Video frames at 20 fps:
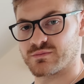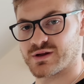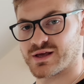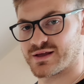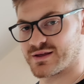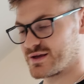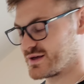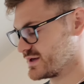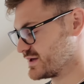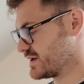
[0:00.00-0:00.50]

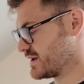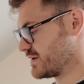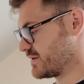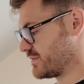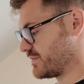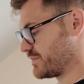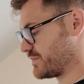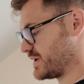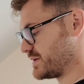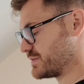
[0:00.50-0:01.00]
Like,
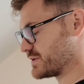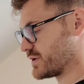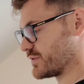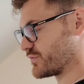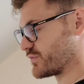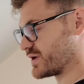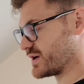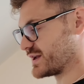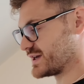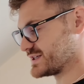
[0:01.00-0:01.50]
people don't
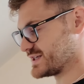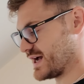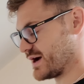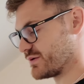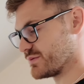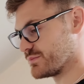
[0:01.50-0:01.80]
realize how